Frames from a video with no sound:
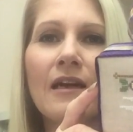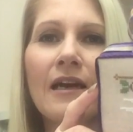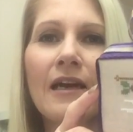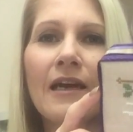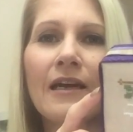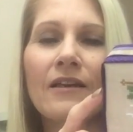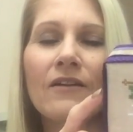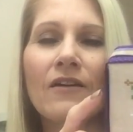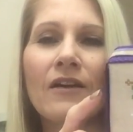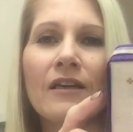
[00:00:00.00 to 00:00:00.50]

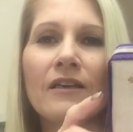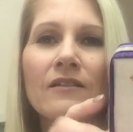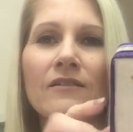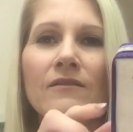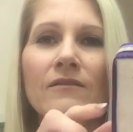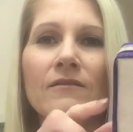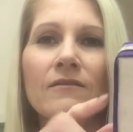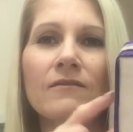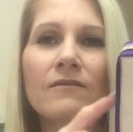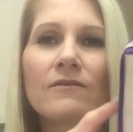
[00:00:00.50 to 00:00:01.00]
and I
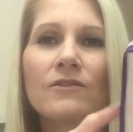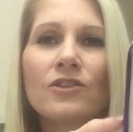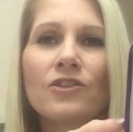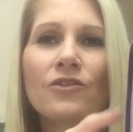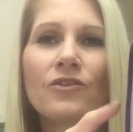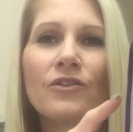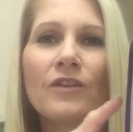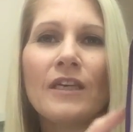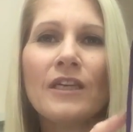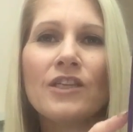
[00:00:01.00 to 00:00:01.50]

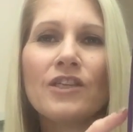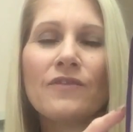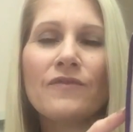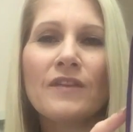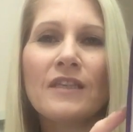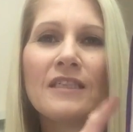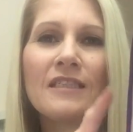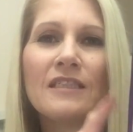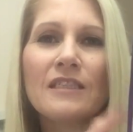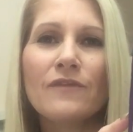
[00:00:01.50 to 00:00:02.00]
do each of
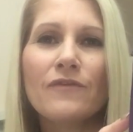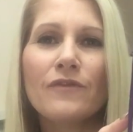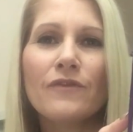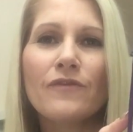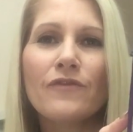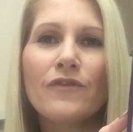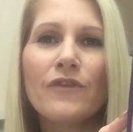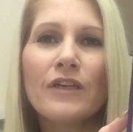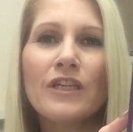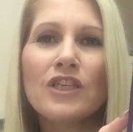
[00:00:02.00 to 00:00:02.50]
these different
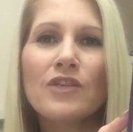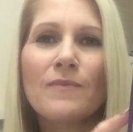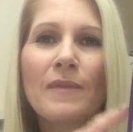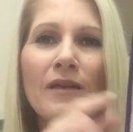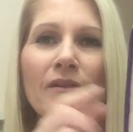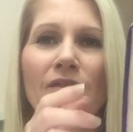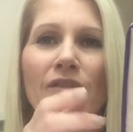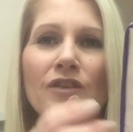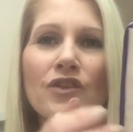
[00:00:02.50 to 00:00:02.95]
for each month.